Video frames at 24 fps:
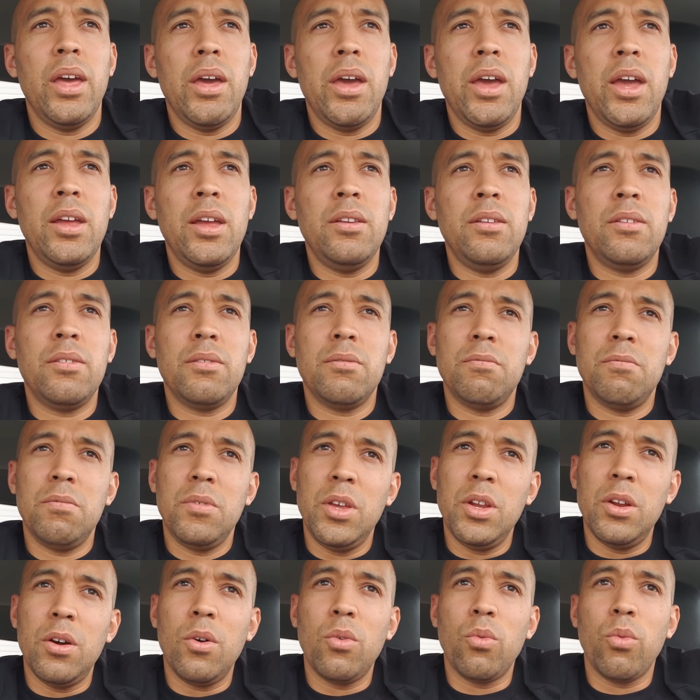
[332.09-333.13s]
And,
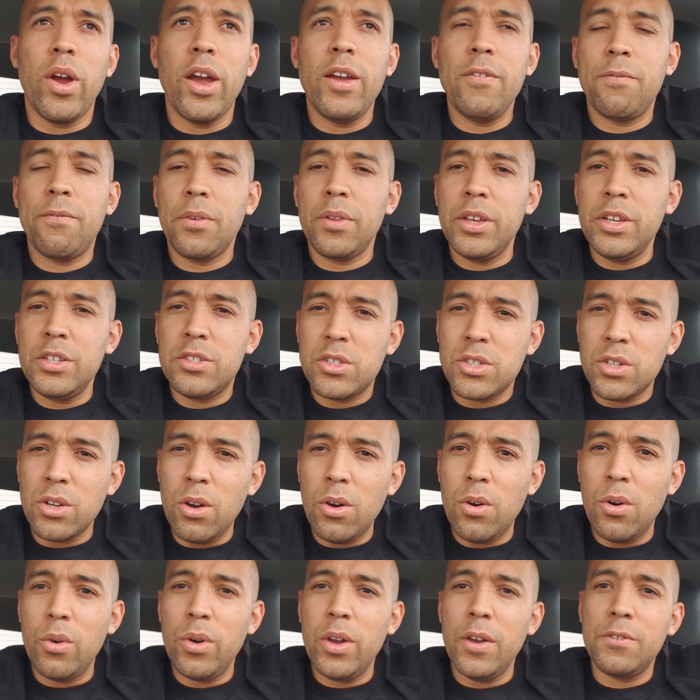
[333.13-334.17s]
you know, rightfully
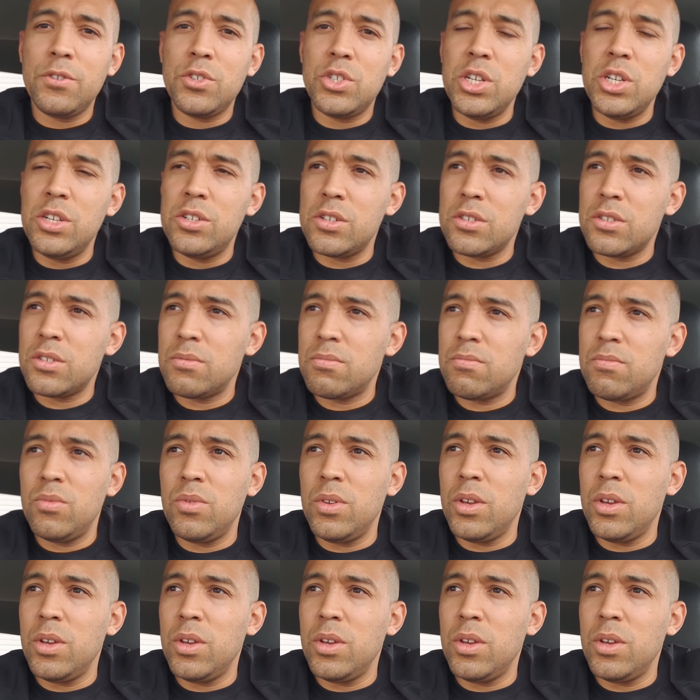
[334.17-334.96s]
so if she just,